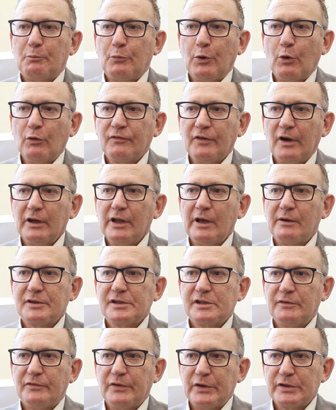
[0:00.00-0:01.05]
portfolio
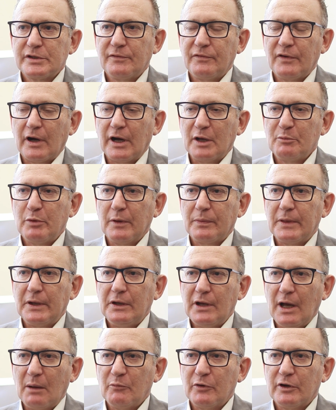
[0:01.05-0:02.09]
is diversified, but the
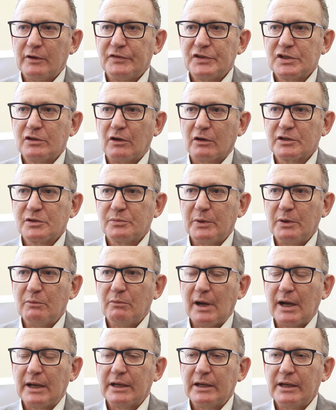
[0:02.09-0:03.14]
number of stocks we
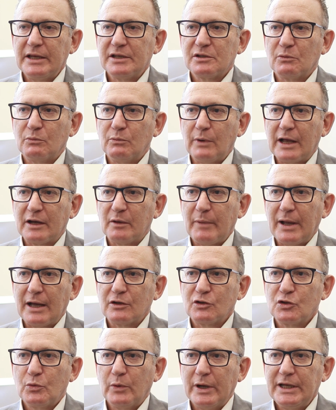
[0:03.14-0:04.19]
run is around
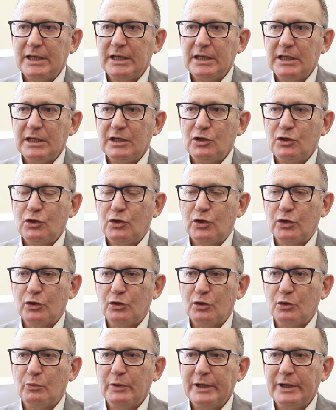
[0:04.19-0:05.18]
about 22.